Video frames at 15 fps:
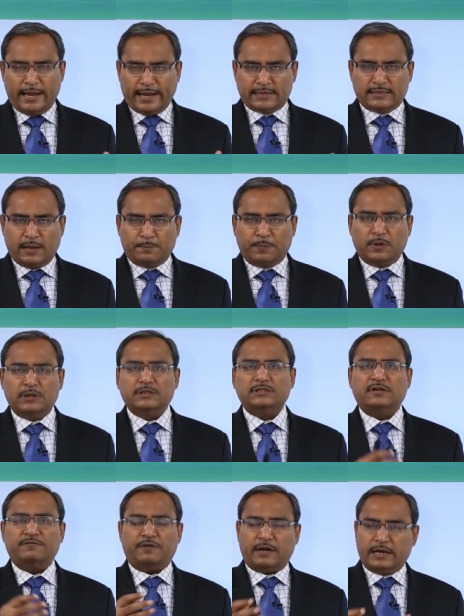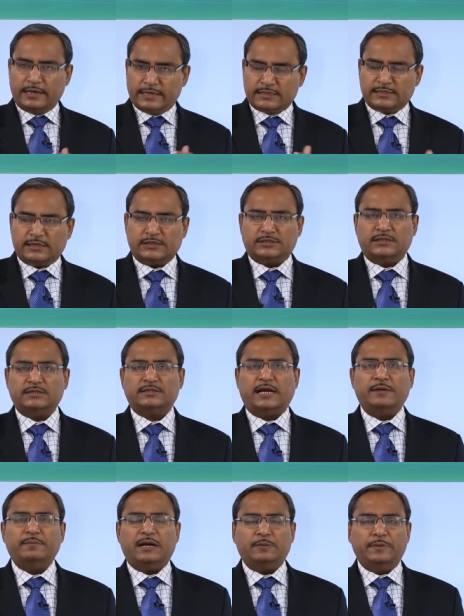examples, different discussions
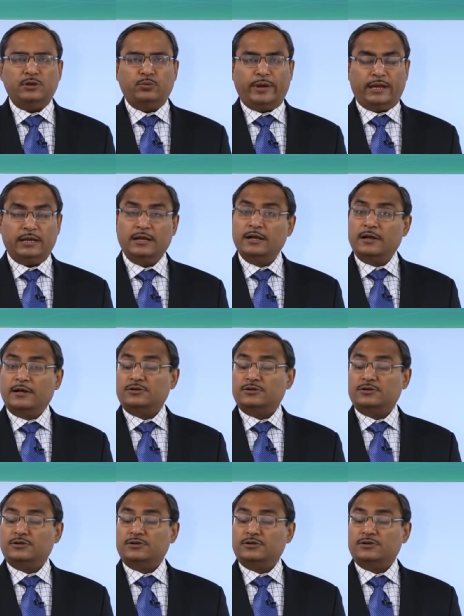I might be doing.